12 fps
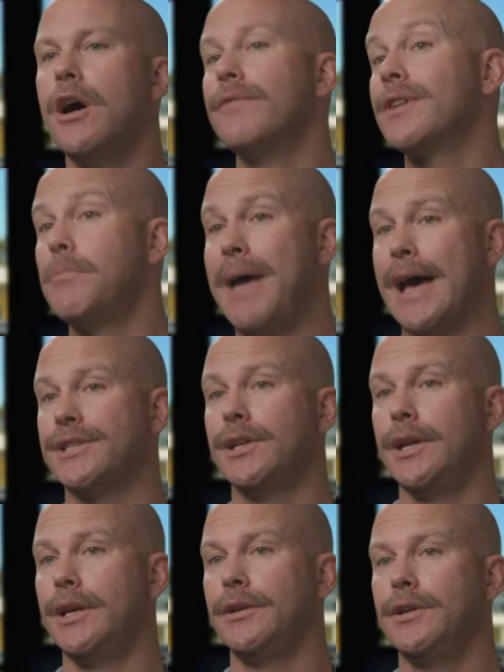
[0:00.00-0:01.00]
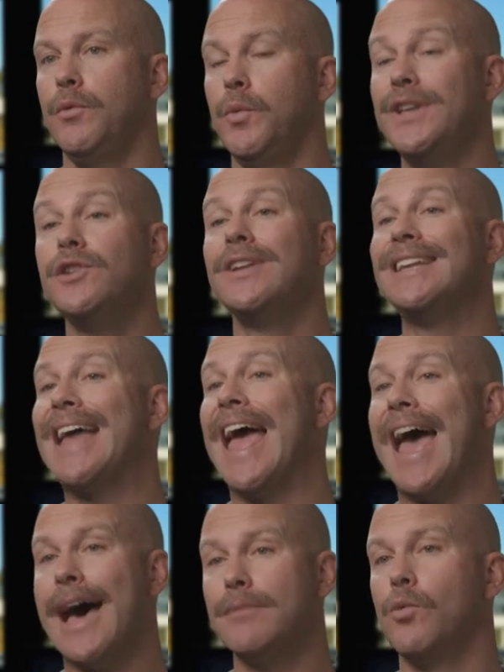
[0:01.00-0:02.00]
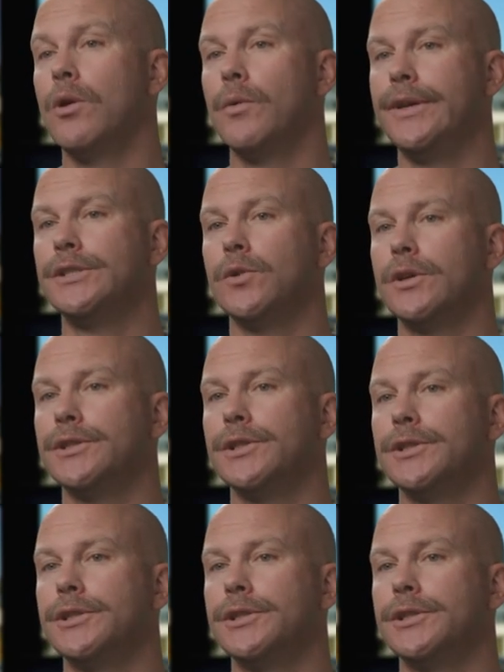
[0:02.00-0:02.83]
of capacity, when you need to add more resources.